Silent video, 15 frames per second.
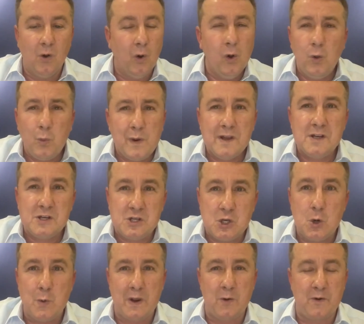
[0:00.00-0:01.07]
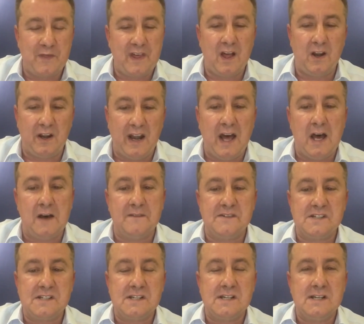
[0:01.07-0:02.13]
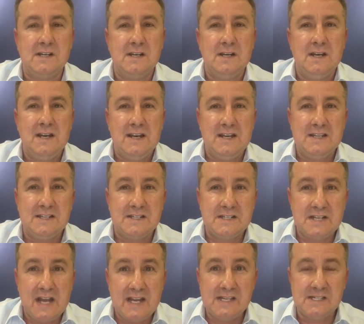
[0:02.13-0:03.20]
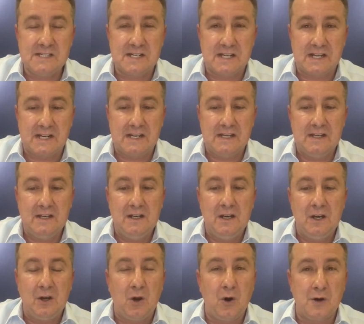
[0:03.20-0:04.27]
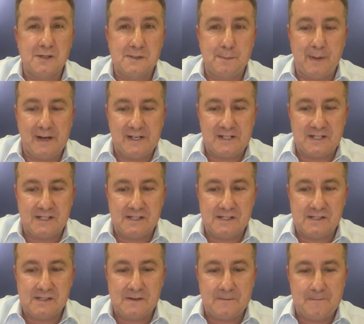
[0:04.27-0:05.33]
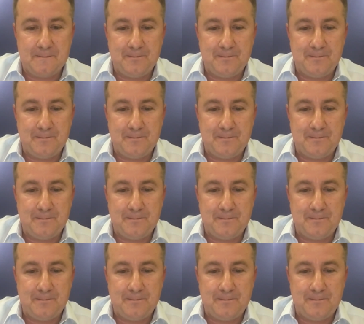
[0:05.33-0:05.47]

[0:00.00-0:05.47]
all we're doing with our lives is testing God's patience.